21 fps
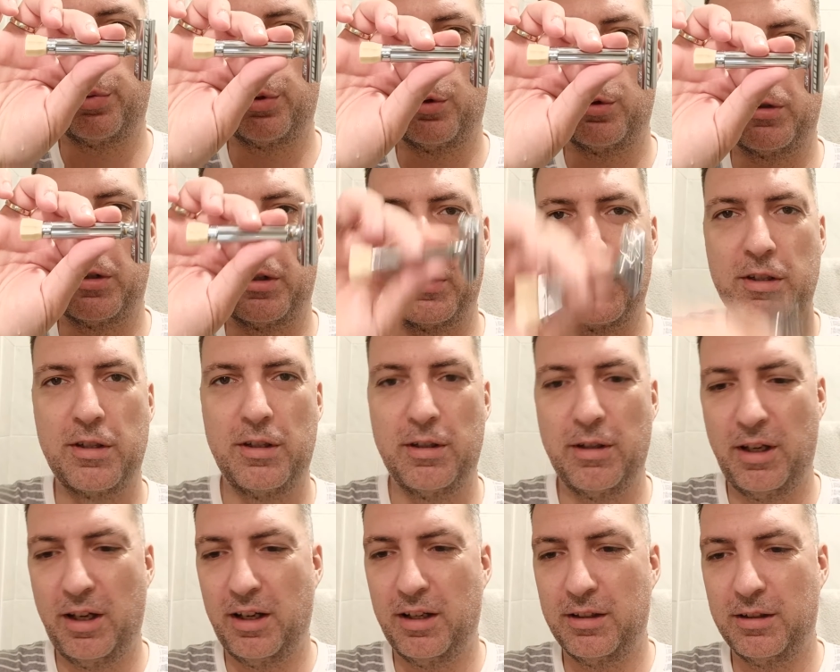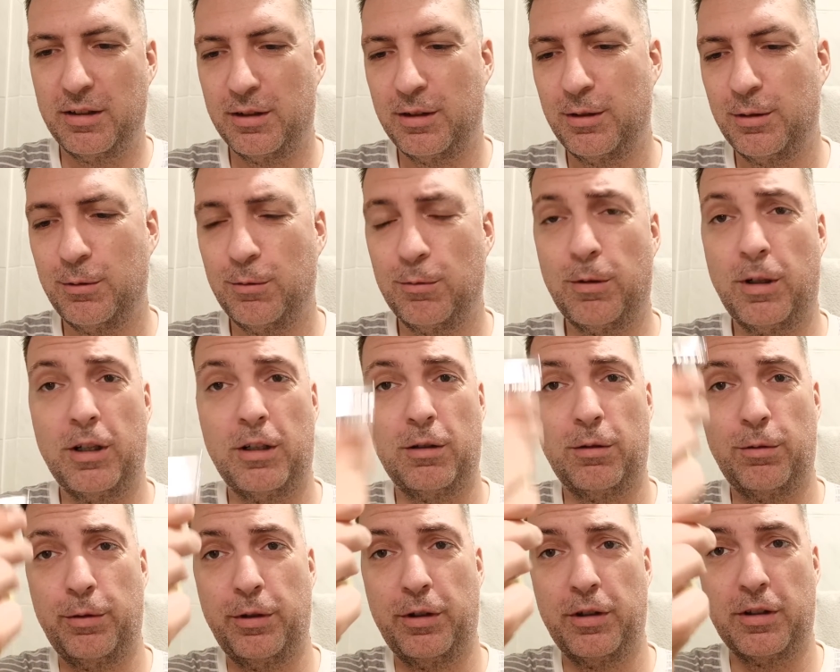Progress, and
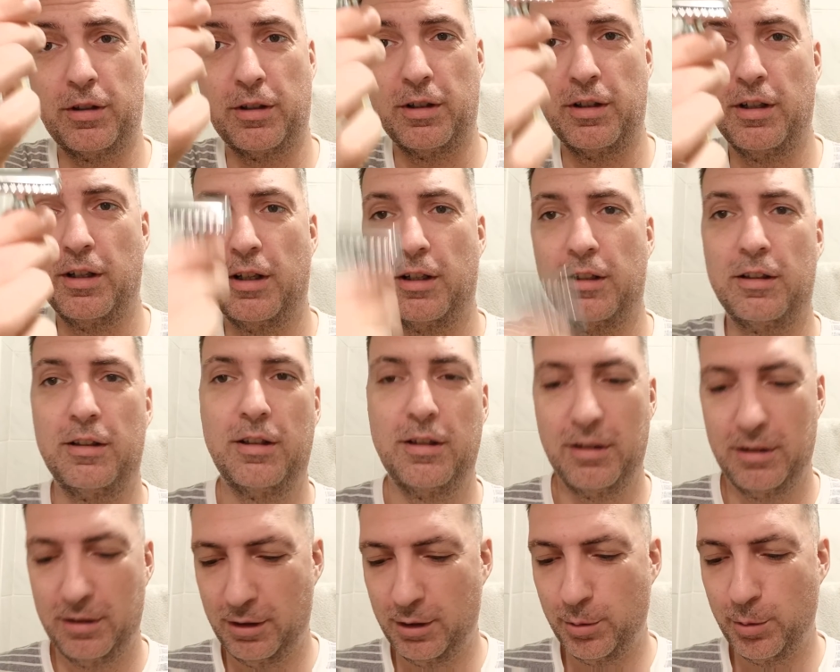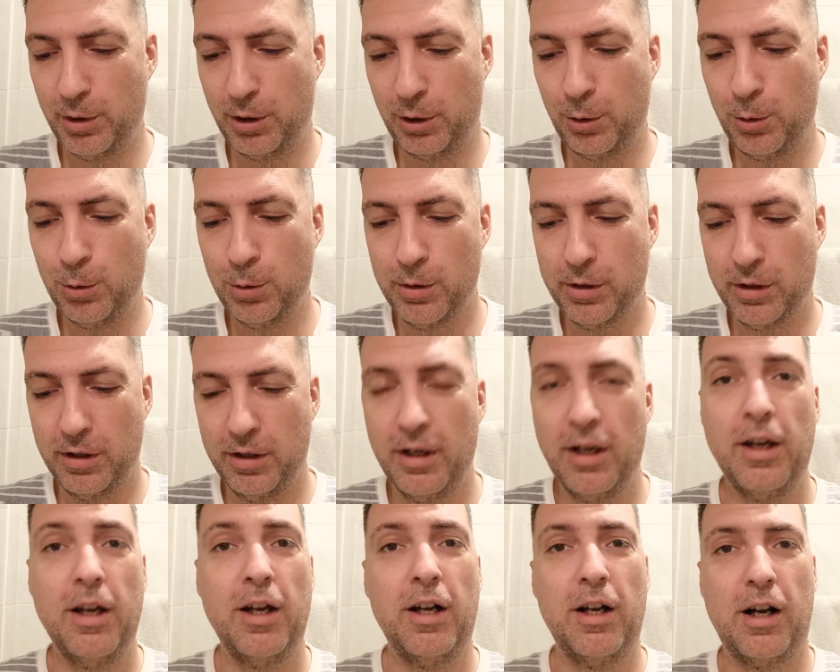while we're at the Merkur,
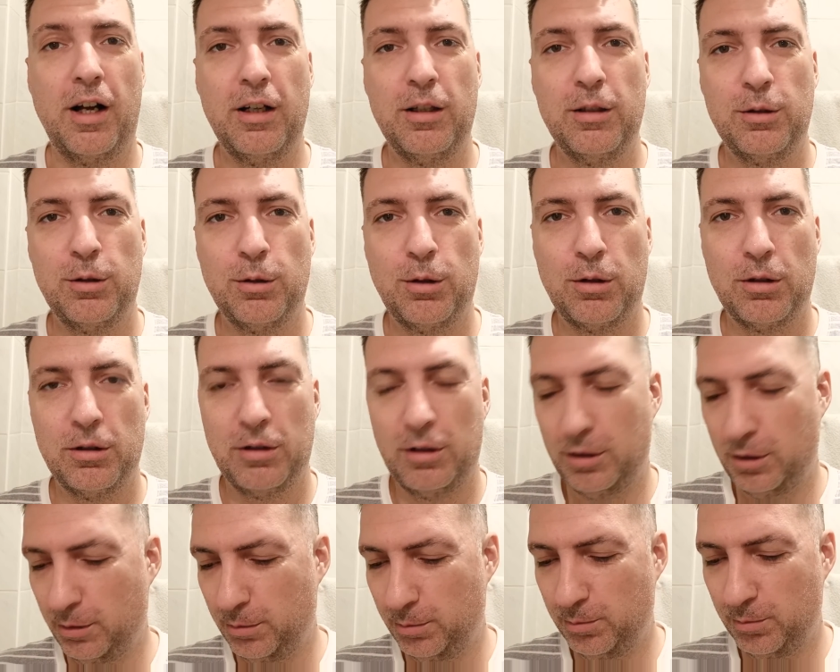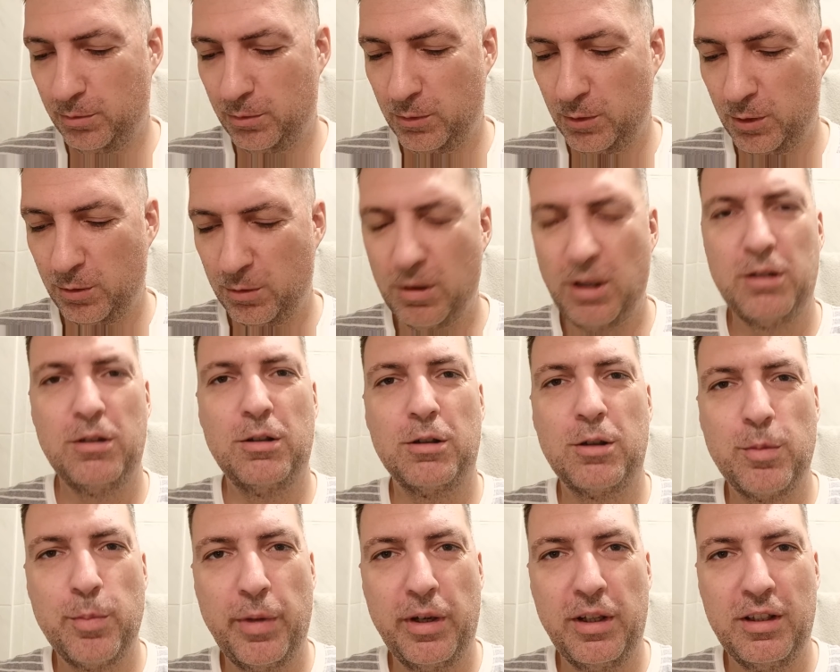I thought why
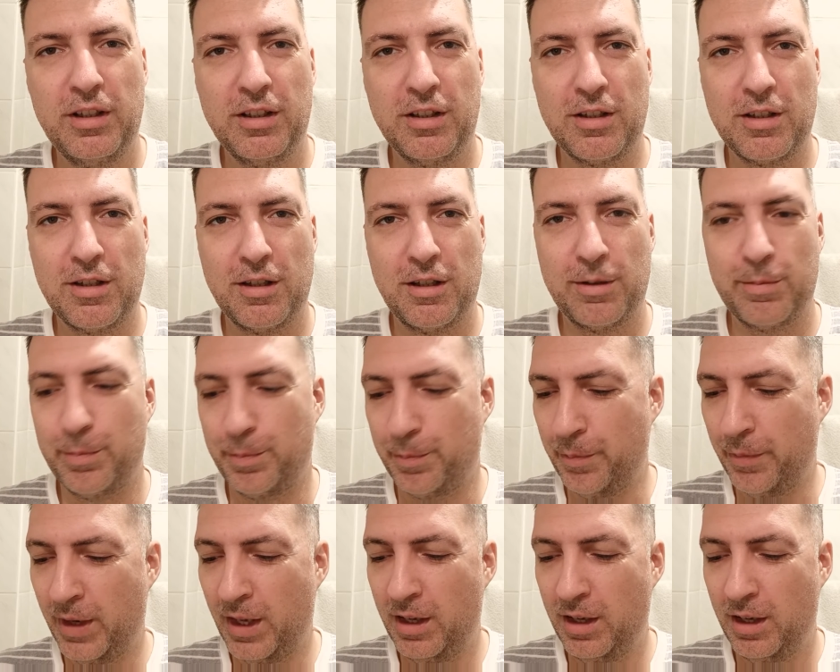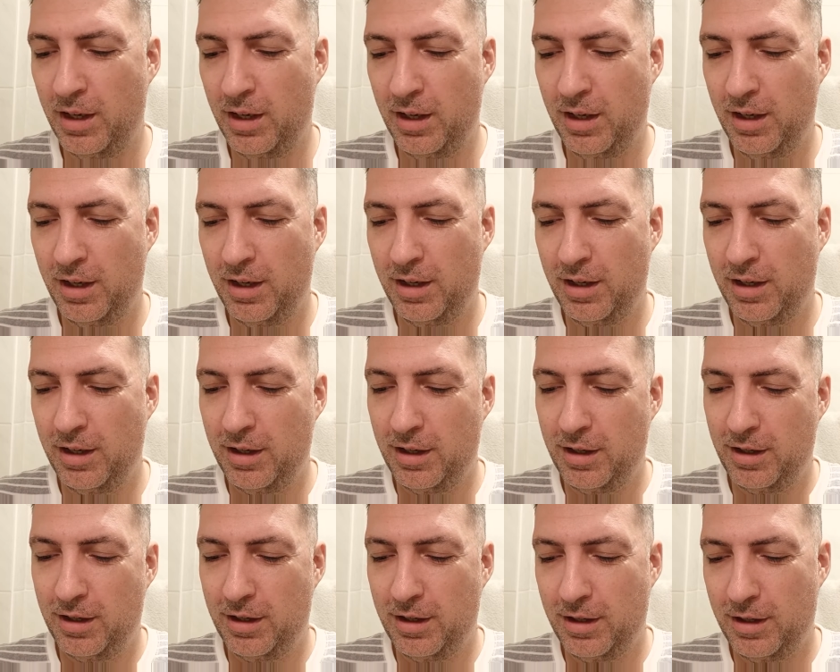not making some
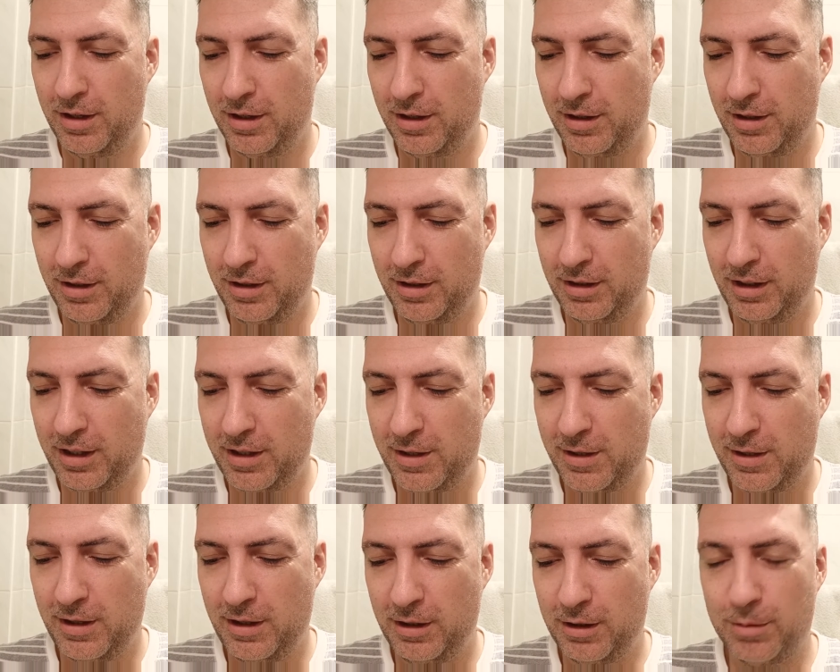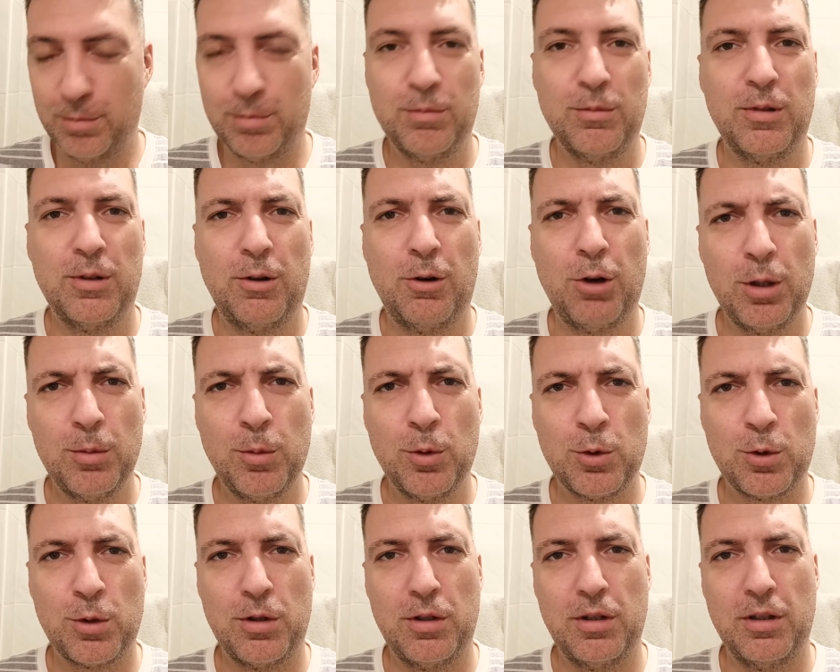let's say
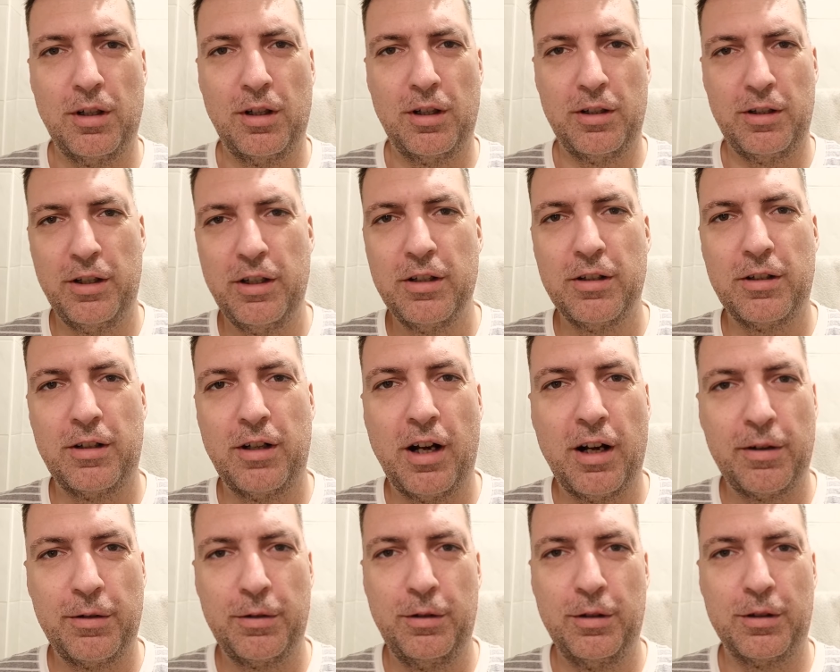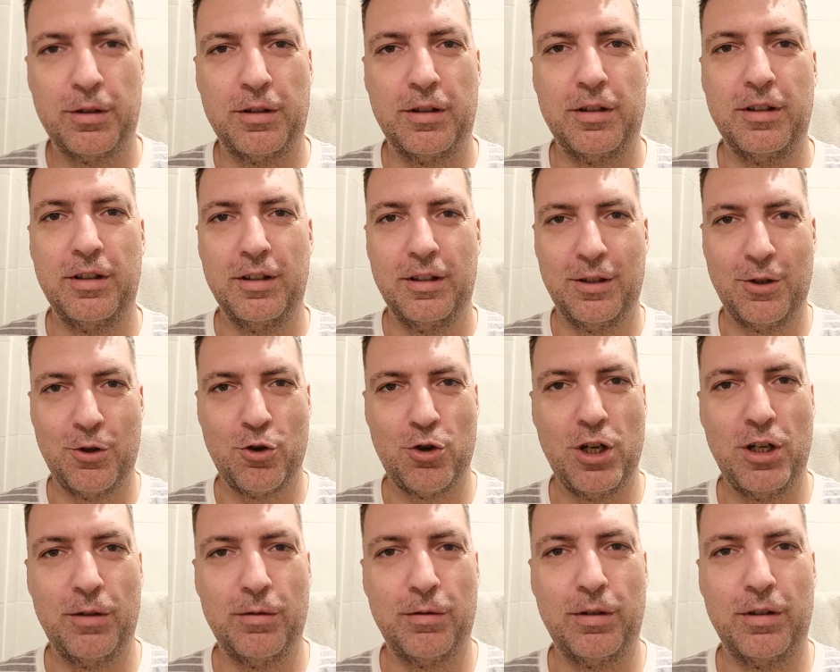almost a year after
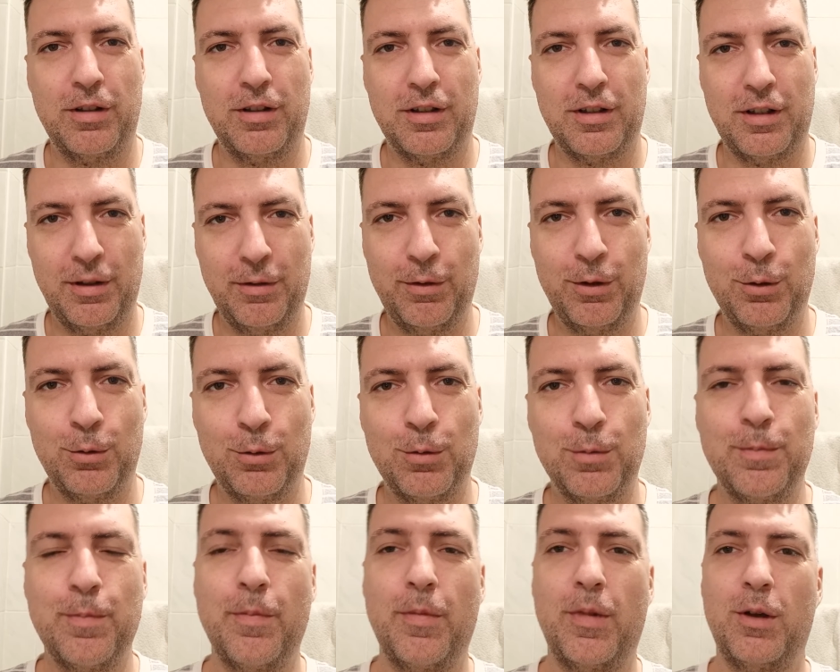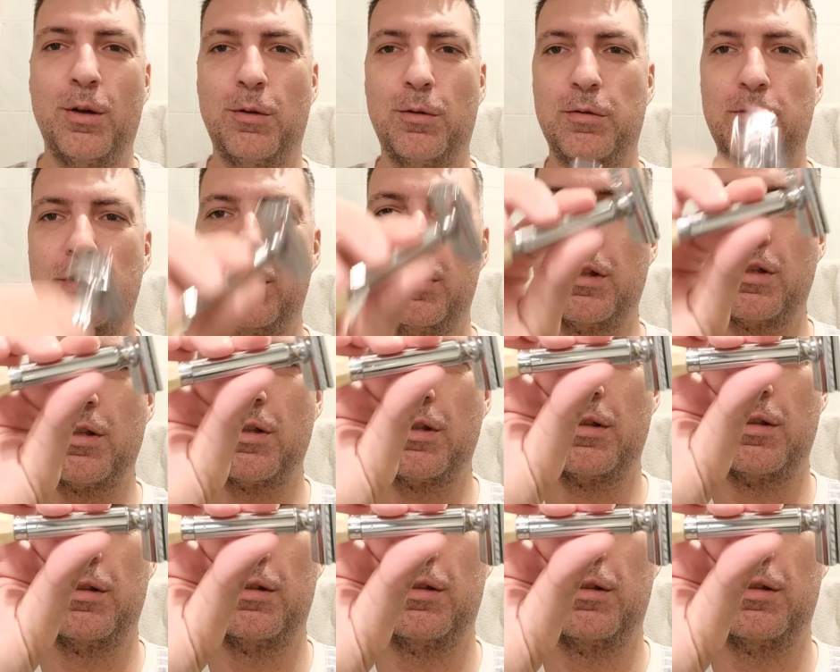shave review of this,